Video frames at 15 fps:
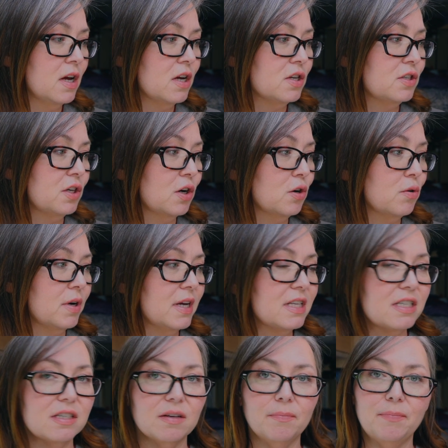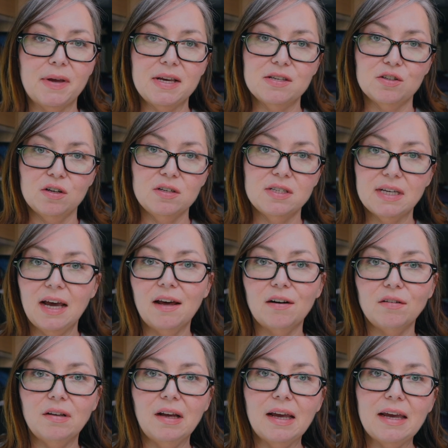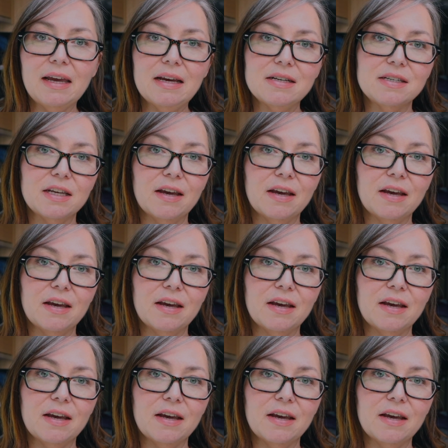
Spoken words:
So it's based on satellite.